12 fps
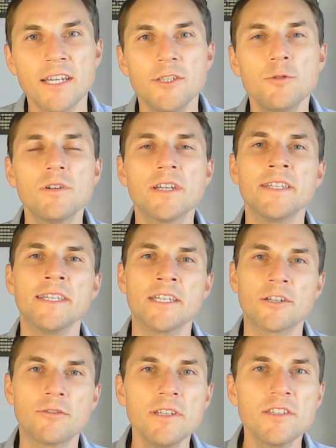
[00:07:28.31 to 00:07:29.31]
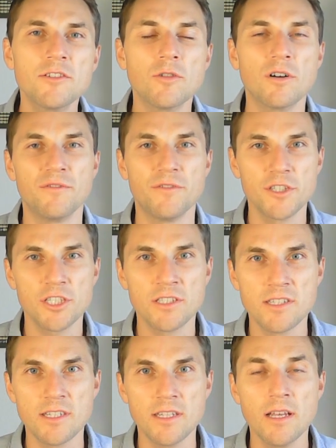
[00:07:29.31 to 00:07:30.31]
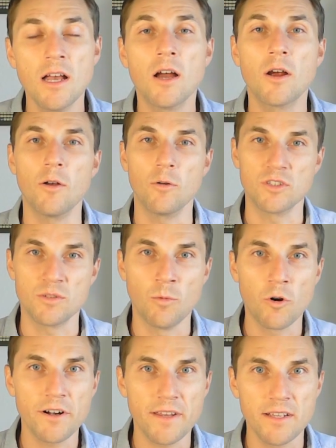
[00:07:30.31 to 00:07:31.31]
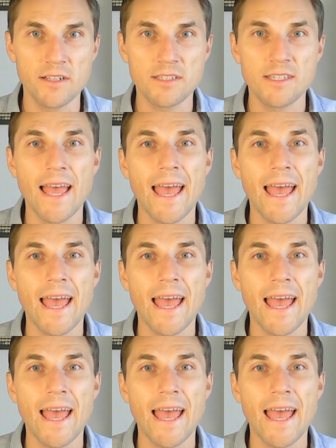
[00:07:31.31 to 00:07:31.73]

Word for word: you can increase your efficiency, close more deals,